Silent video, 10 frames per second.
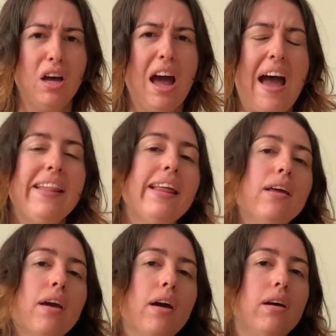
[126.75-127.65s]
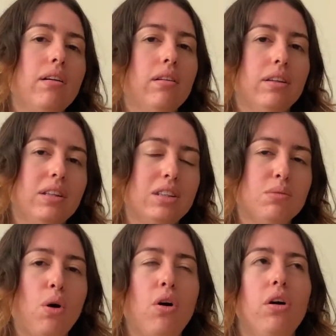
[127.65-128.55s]
I think this is
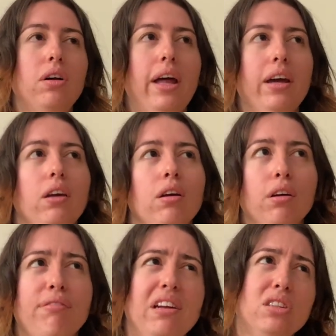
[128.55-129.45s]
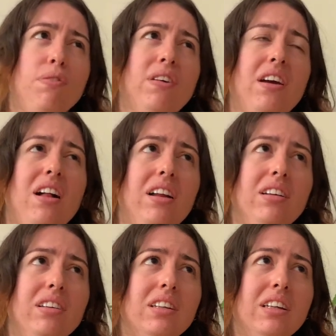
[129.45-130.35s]
more like
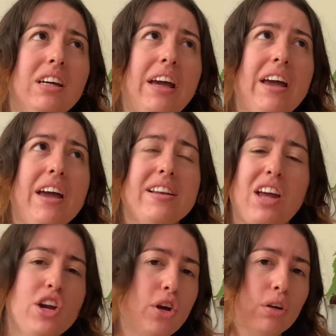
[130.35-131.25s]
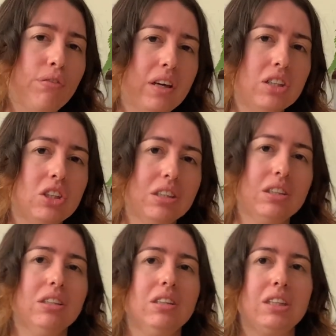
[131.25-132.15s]
philosophical and
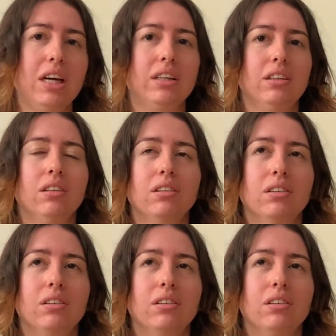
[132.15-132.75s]
non-fiction than